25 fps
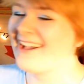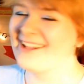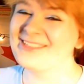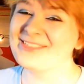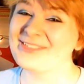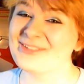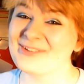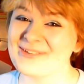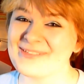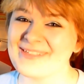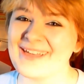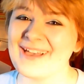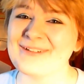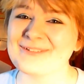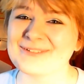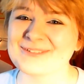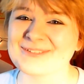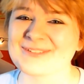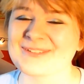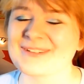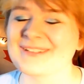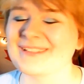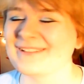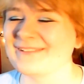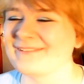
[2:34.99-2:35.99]
I thought that was
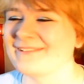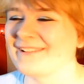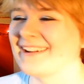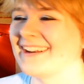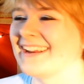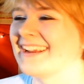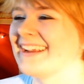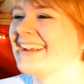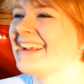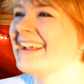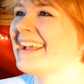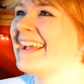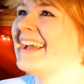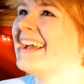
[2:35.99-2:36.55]
really funny.